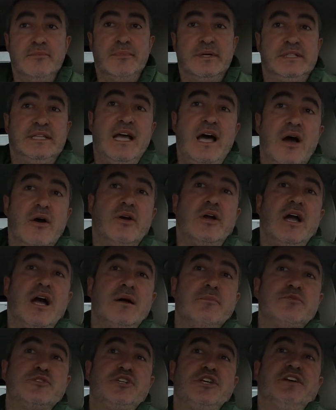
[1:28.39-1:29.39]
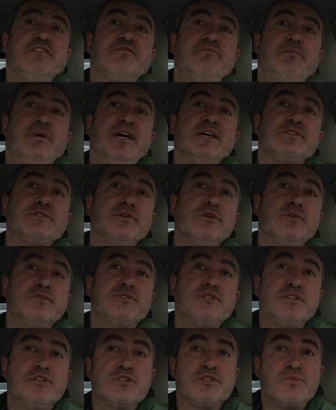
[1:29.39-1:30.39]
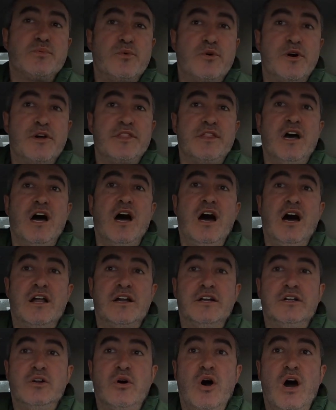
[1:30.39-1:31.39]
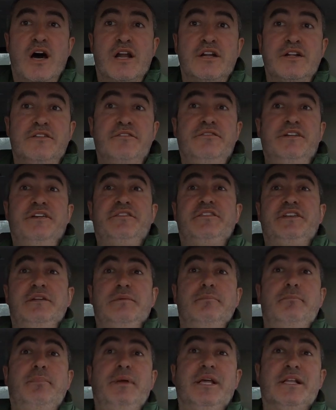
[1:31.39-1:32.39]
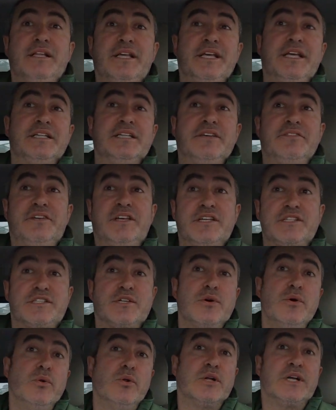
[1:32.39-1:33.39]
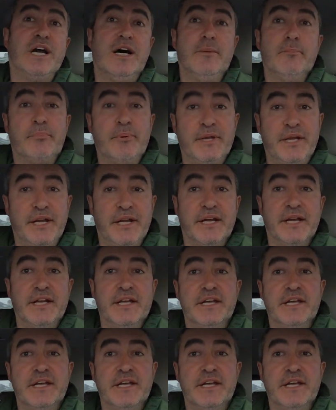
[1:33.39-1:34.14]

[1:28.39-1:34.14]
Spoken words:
but how come Jeff Bezos is worth 100 or 150 billion if his whole company